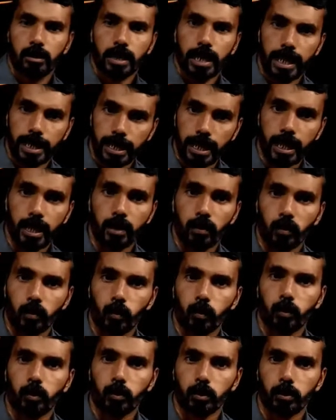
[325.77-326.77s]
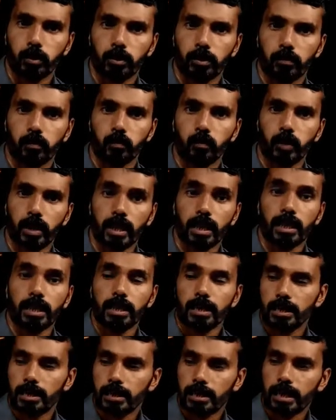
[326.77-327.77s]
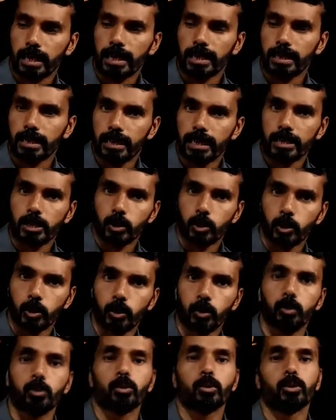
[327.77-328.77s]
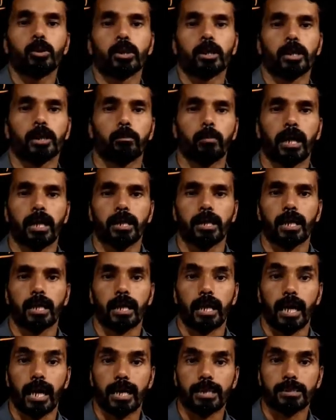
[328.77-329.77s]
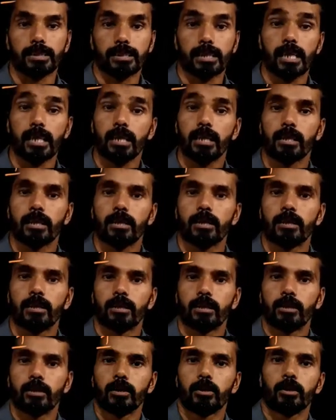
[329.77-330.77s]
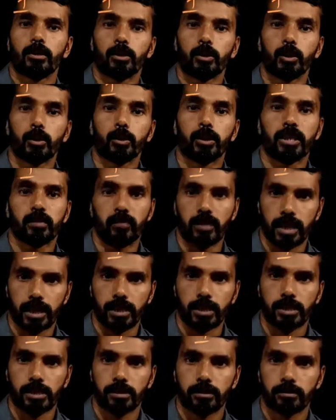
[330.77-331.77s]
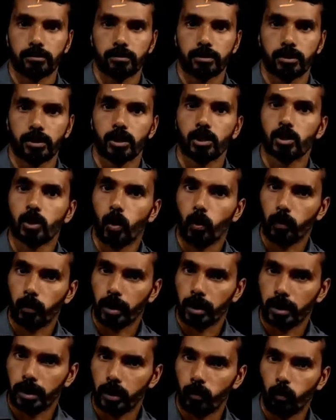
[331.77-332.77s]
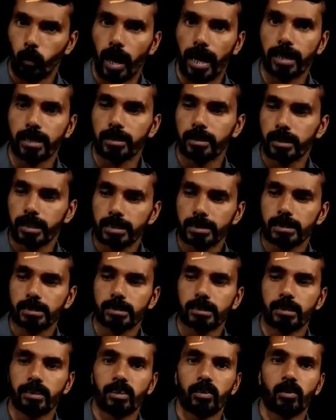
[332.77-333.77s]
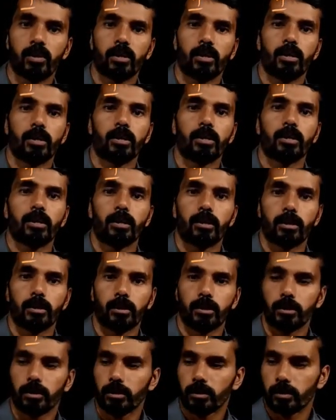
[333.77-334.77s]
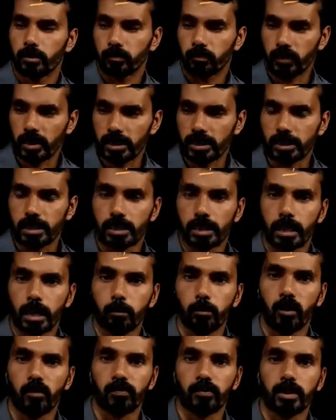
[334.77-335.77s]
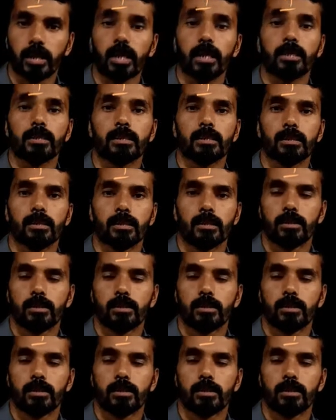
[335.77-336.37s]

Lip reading: Again we treat this new remainder as the new dividend. So we divide this first term of this.